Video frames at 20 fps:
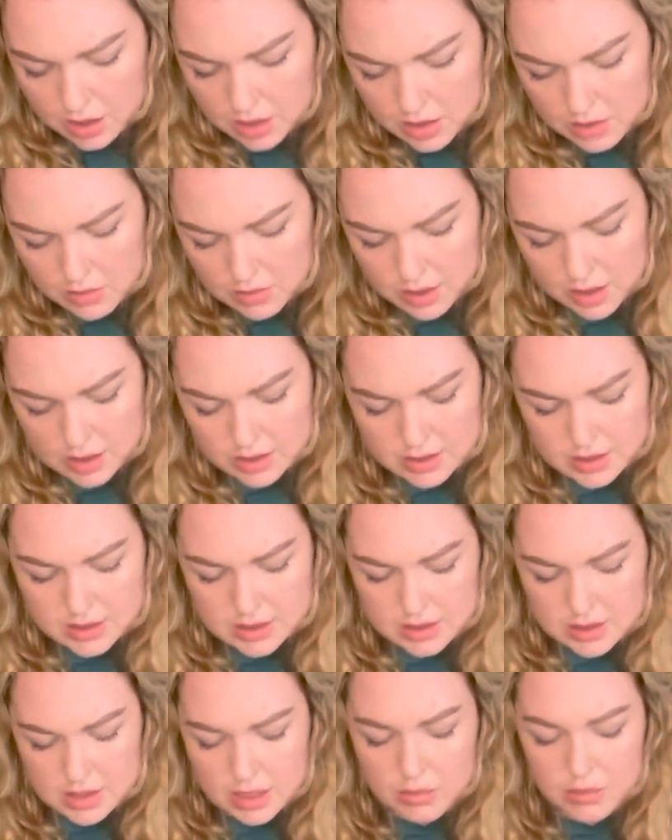You've got
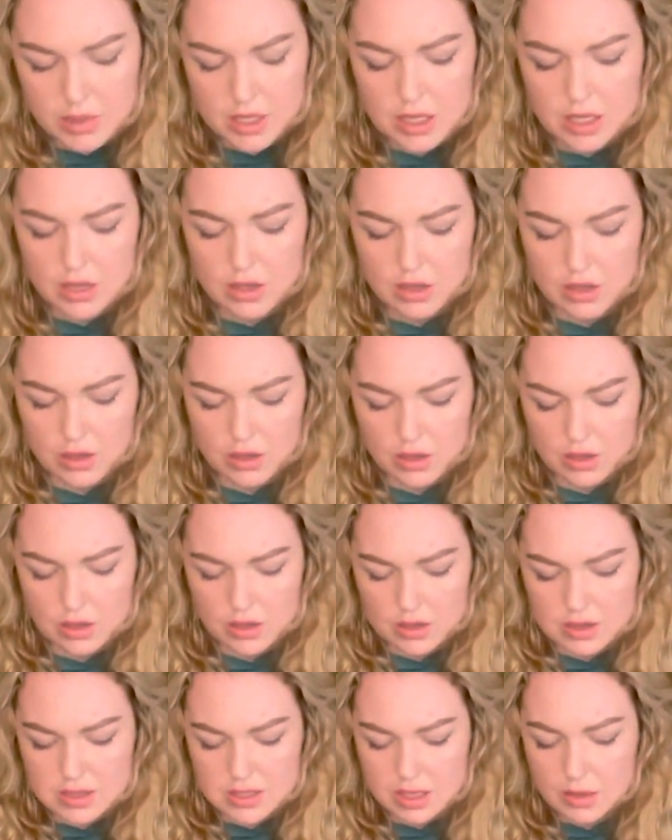somebody
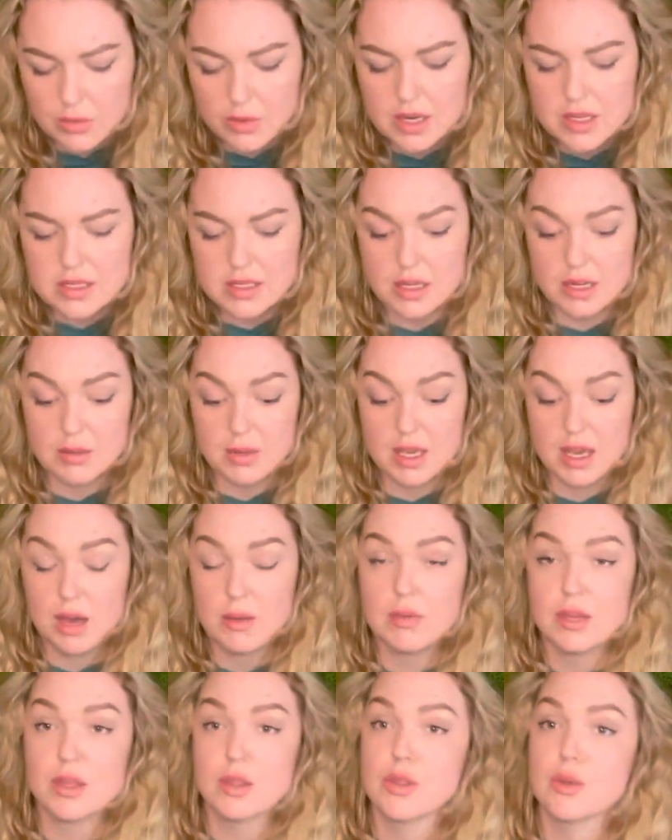somebody's gonna be
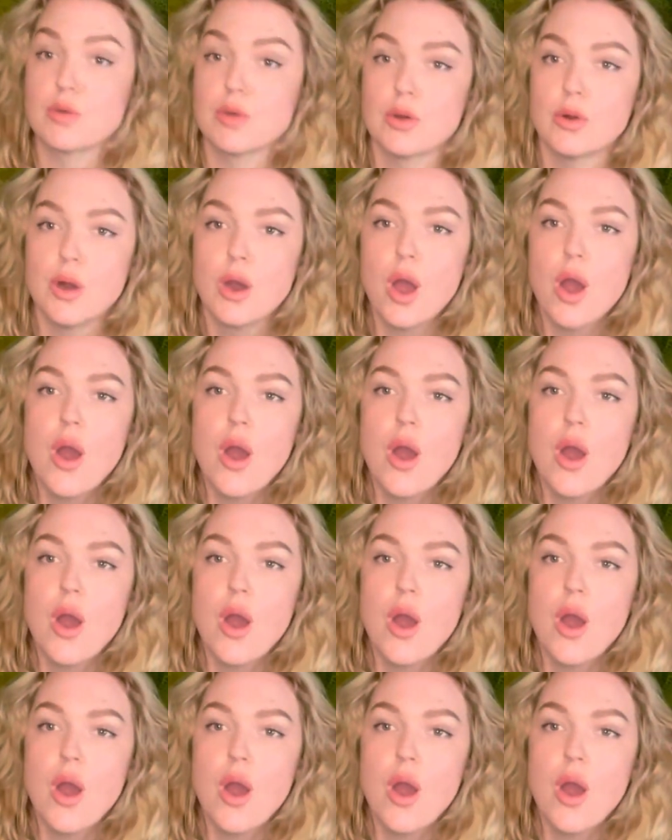coming through.